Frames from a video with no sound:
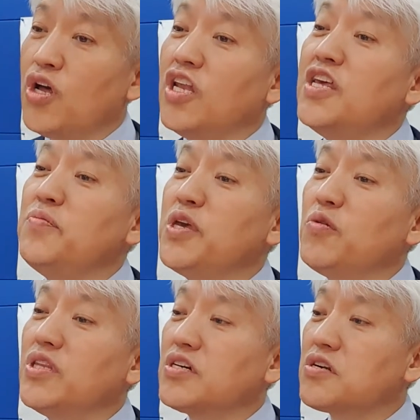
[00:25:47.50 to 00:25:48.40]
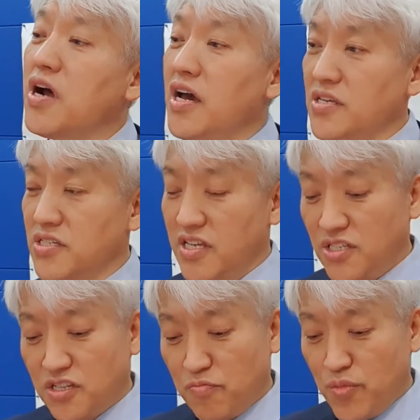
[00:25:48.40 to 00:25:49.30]
Living with Christ
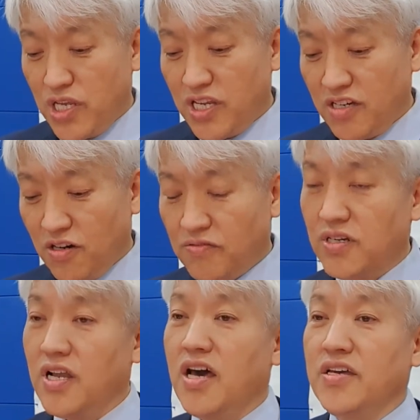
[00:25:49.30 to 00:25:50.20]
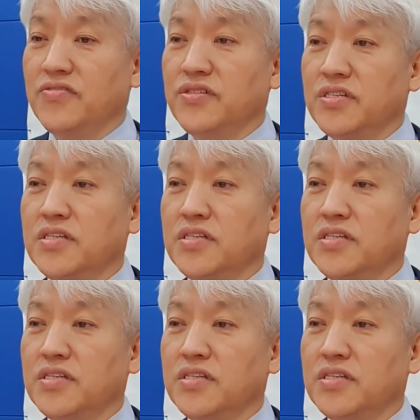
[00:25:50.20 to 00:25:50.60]
is the meaning of life.